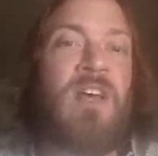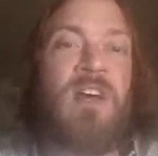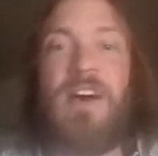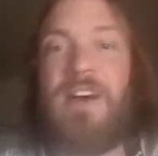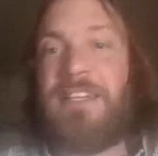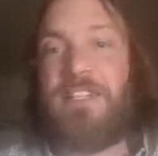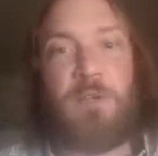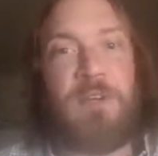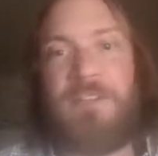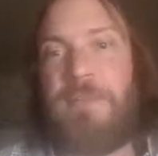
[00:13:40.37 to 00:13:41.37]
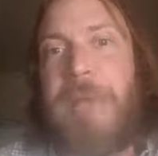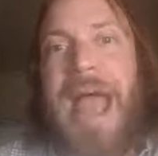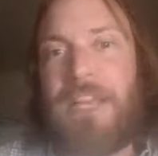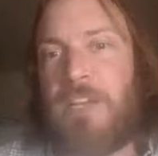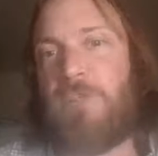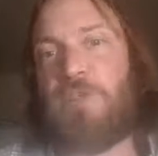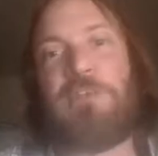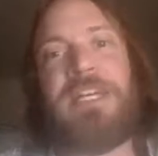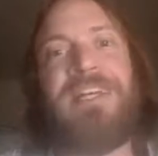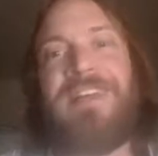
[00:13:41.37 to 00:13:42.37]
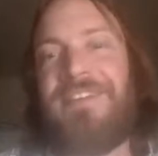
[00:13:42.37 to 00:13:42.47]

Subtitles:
in sort of the backcountry,